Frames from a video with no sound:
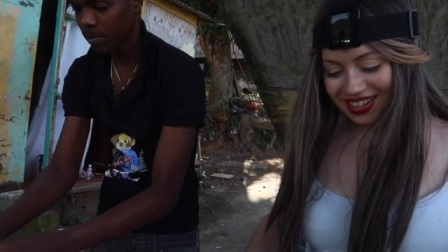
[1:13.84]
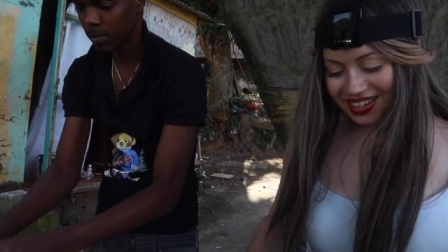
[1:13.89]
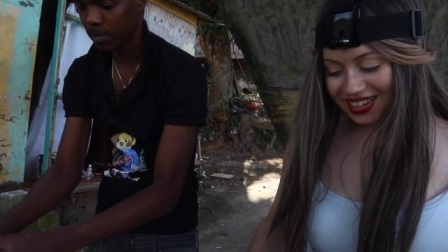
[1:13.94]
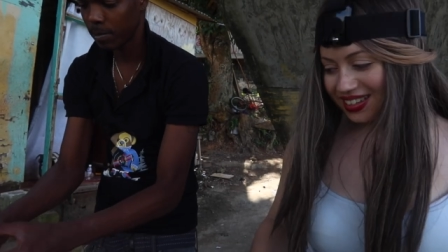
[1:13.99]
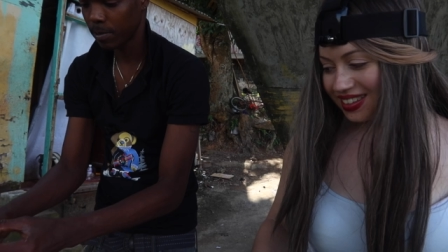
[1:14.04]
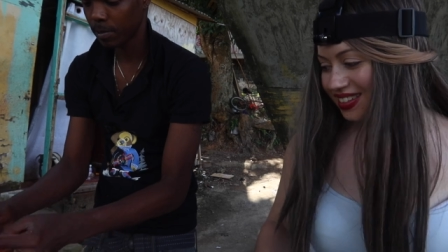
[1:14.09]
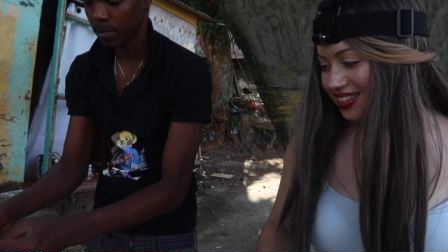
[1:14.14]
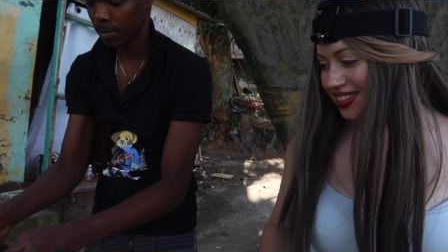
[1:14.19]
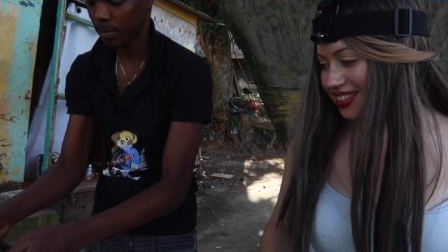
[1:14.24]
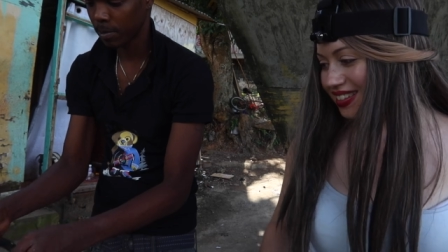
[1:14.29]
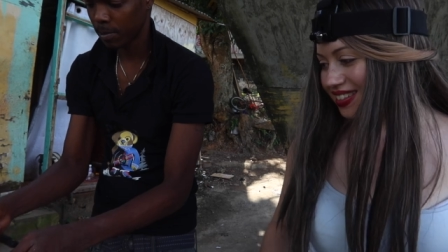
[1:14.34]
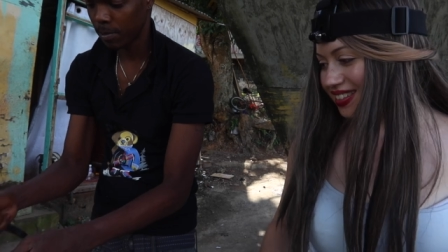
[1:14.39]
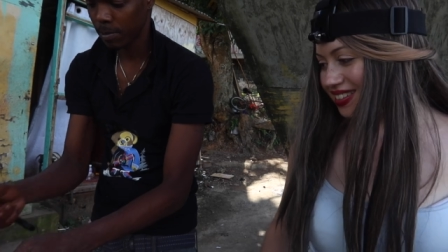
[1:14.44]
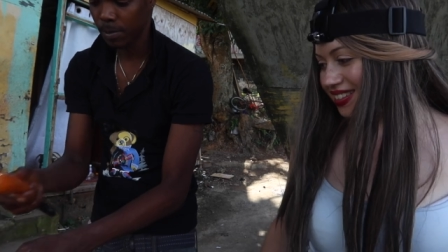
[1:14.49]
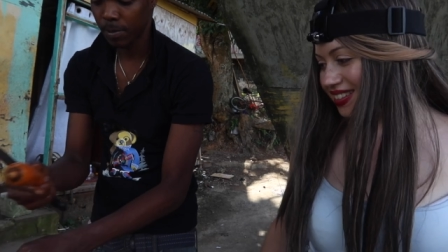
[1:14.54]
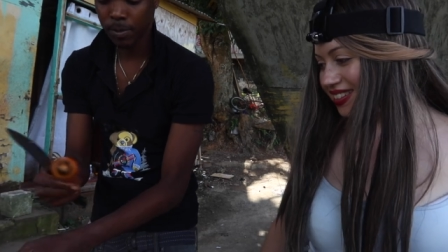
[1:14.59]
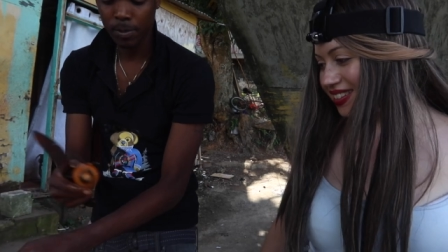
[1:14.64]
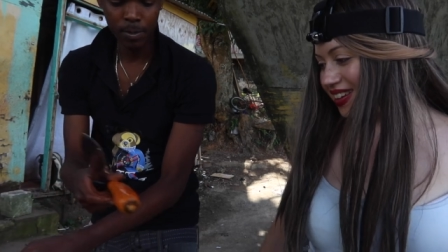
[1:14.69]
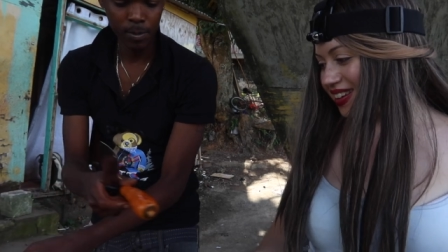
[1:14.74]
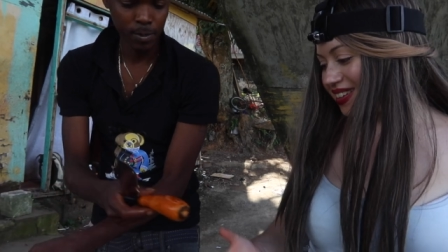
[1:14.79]
cutting the
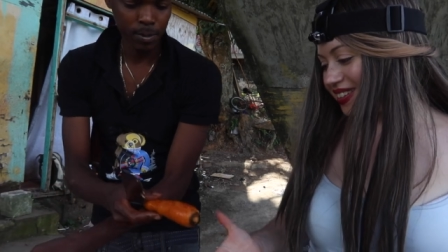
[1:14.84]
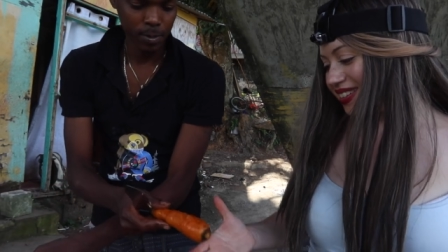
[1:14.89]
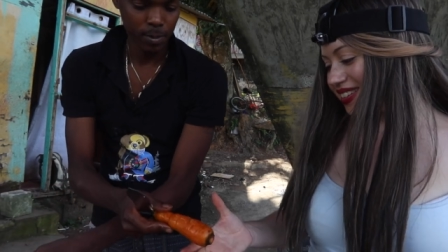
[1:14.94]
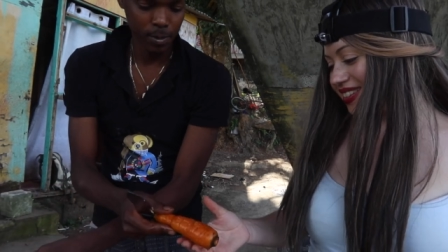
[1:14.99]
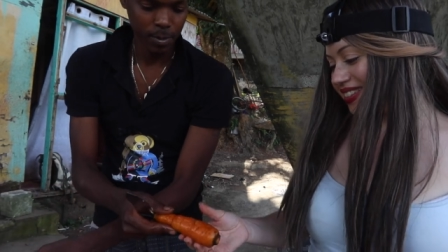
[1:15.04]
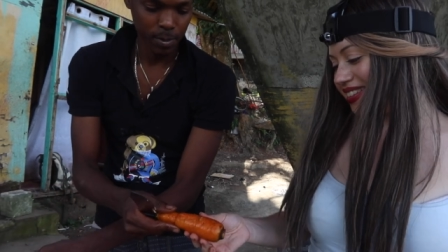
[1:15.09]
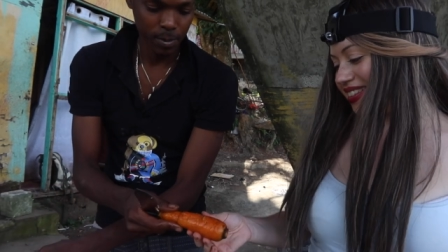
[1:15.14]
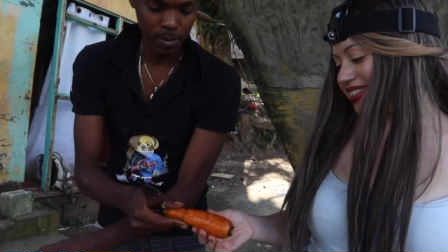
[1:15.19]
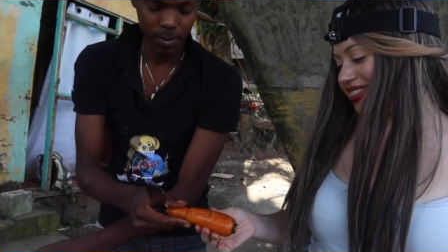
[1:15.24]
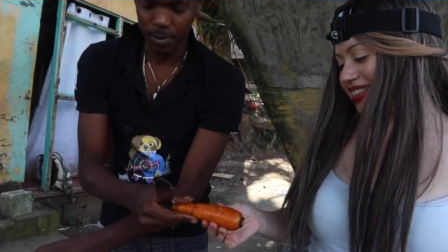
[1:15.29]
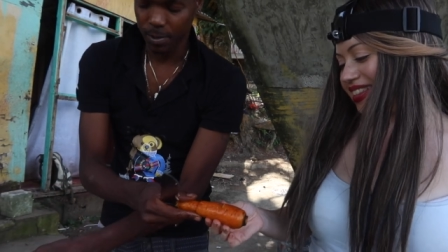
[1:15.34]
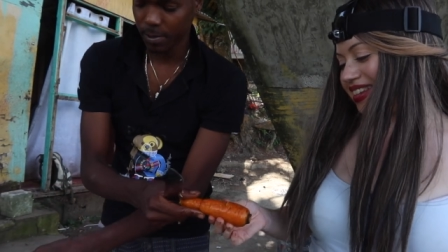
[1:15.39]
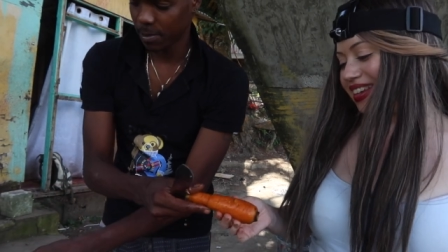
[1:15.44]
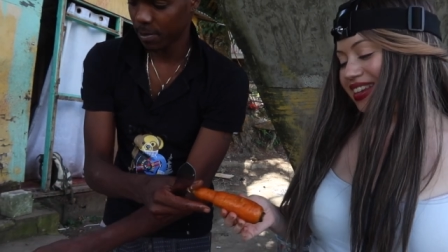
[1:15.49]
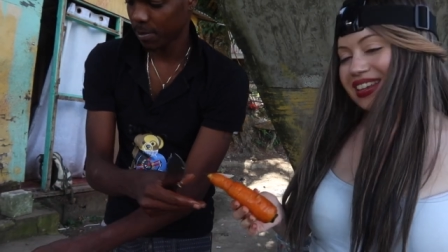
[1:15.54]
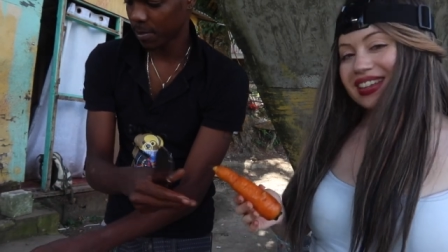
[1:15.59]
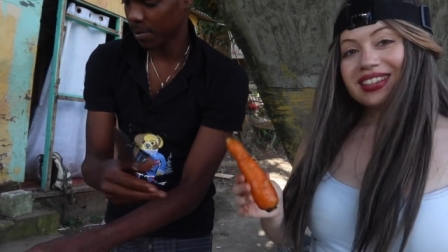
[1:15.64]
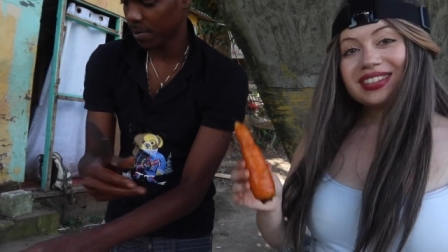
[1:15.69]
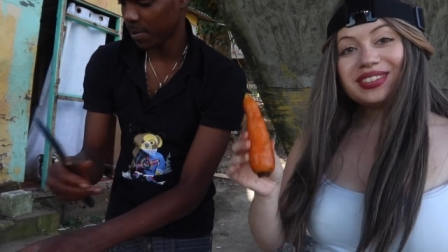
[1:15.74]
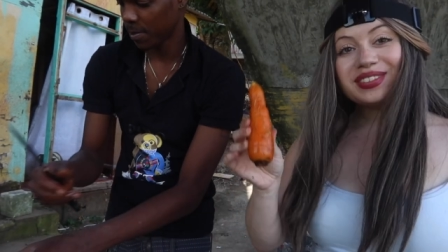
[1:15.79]
ginger up.
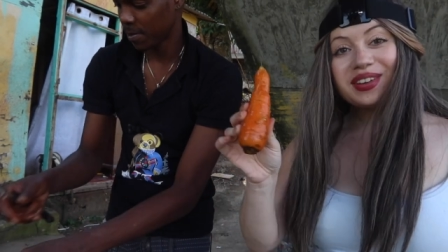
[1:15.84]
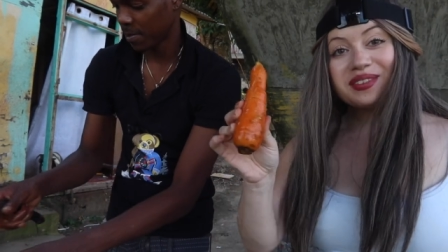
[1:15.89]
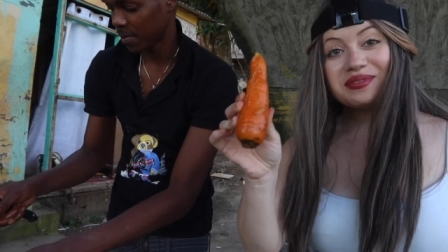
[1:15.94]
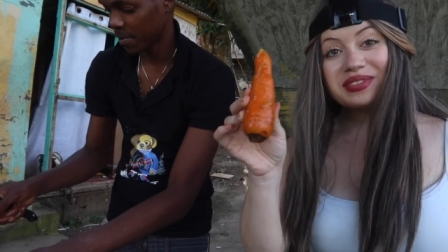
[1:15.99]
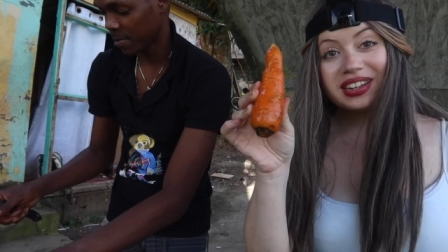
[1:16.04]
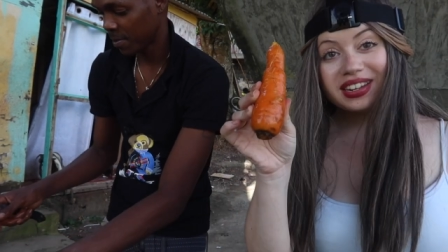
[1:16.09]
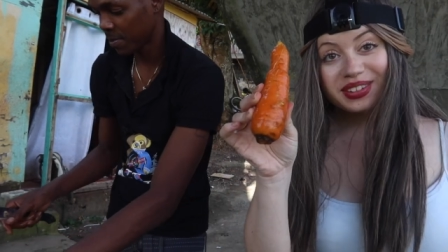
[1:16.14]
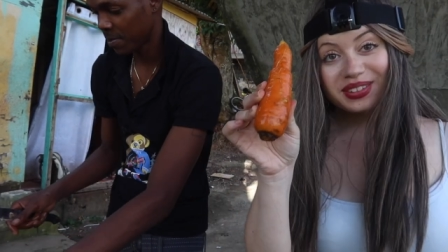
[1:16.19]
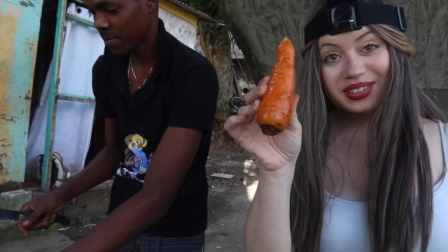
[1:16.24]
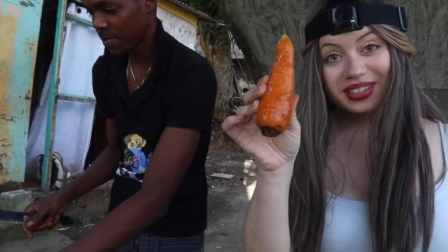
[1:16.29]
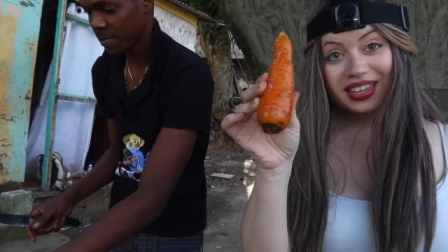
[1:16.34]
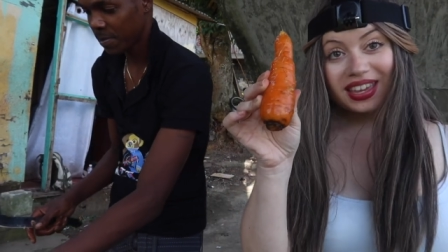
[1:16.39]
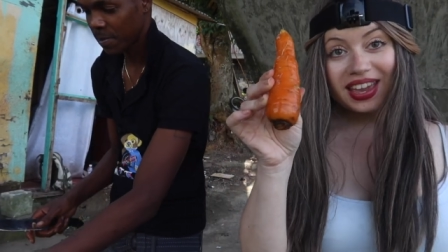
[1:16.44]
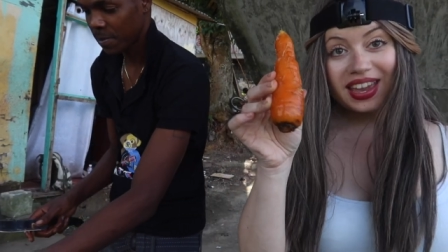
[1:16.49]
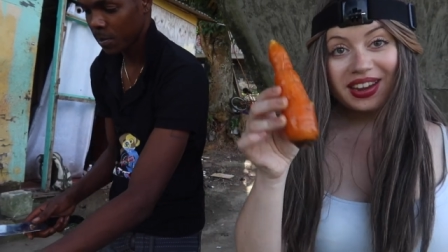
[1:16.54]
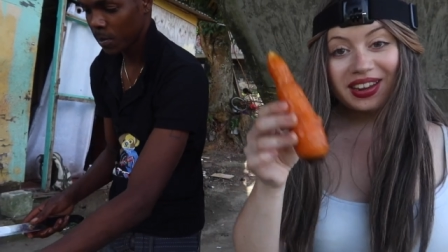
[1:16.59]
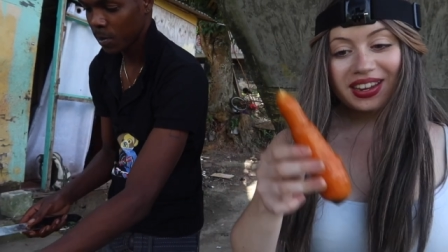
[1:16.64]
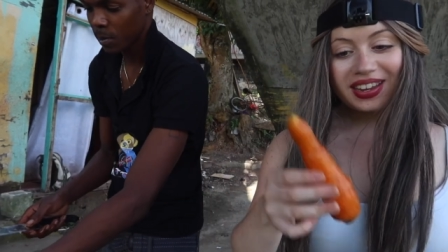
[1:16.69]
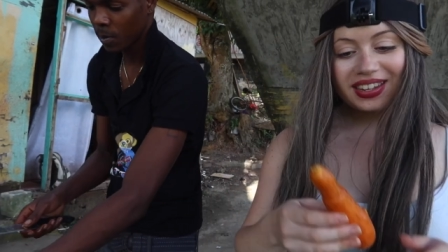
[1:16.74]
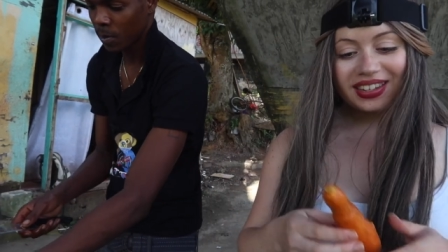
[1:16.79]
So I'm gonna do the
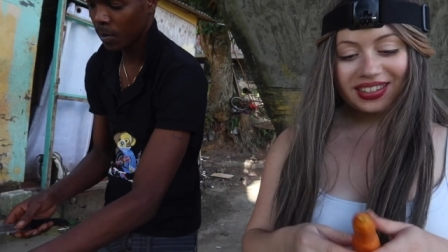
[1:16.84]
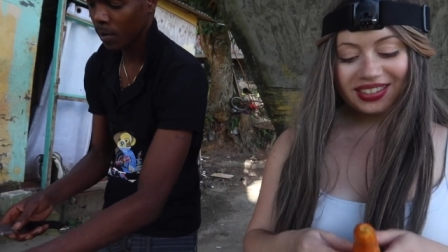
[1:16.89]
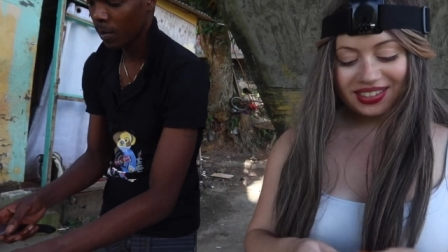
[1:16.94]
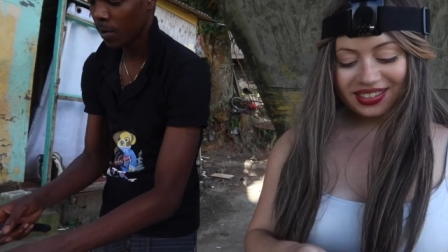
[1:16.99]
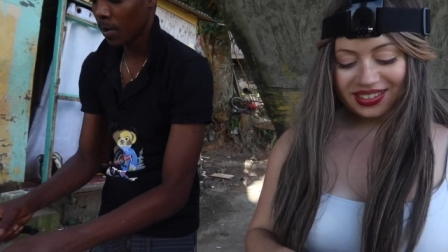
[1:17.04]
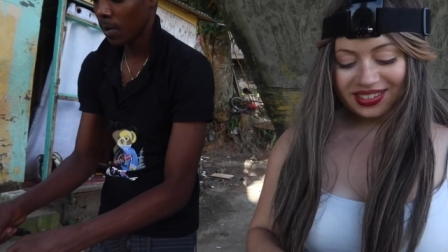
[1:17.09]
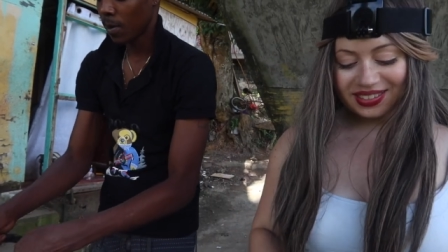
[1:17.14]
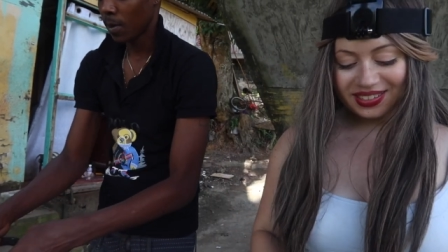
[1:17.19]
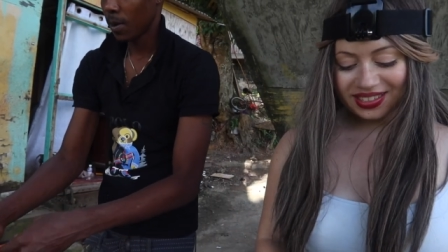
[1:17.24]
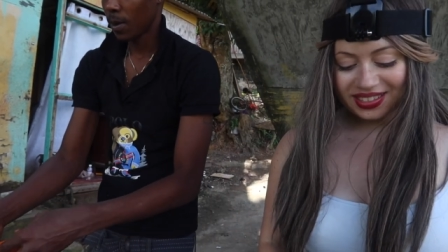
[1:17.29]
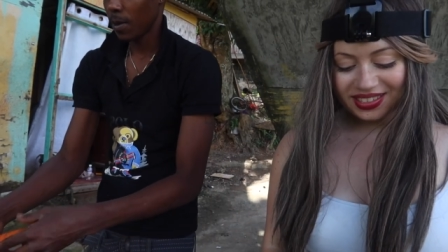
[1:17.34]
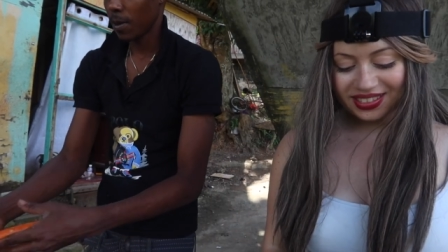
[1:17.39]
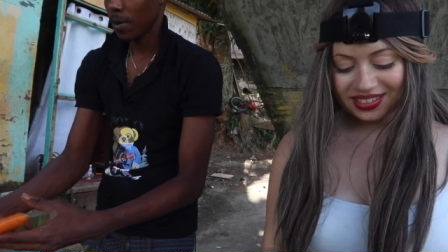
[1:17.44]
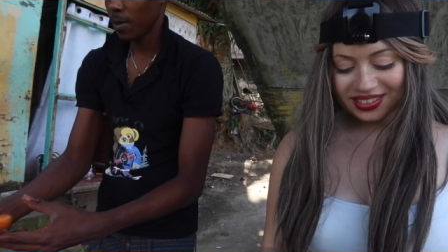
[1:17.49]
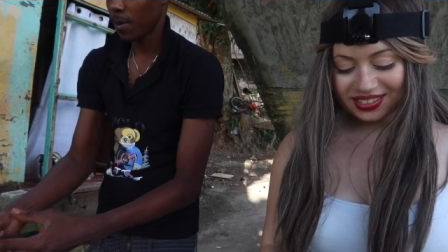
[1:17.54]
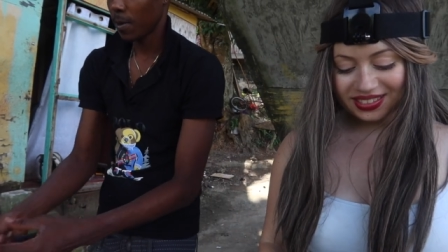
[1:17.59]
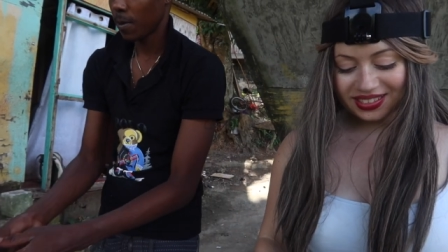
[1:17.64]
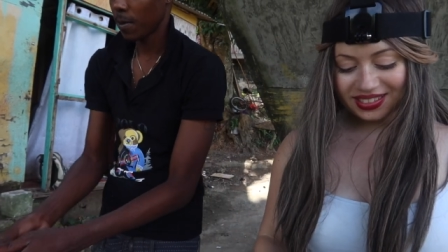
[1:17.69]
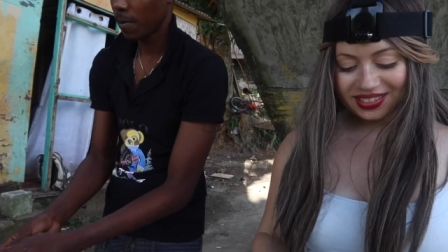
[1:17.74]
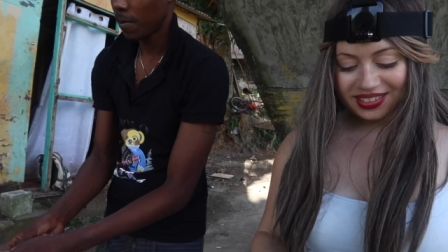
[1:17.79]
carrot, he's doing the
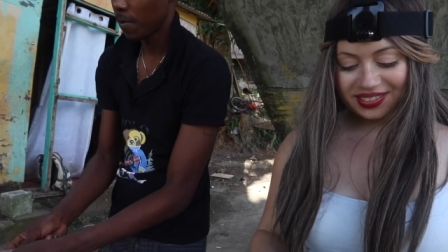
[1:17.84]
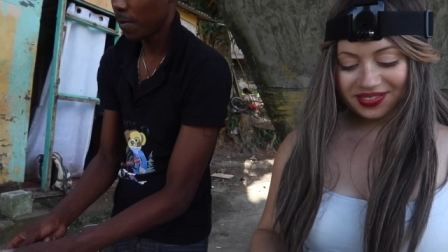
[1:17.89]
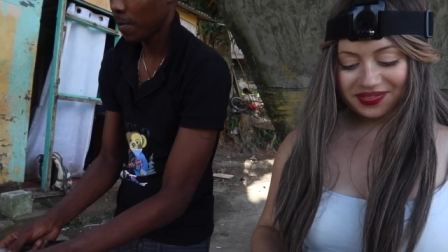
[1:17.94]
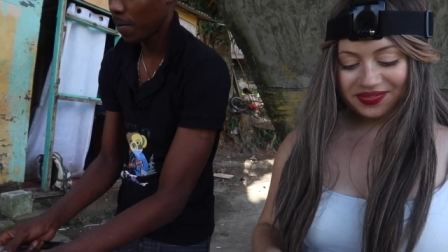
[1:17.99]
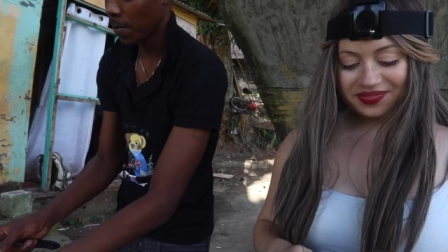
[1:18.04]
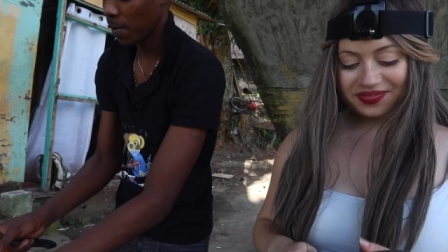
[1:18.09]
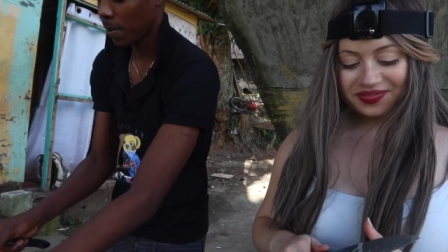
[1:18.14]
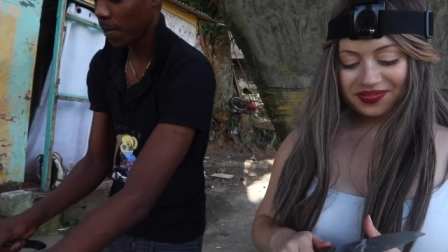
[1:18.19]
ginger.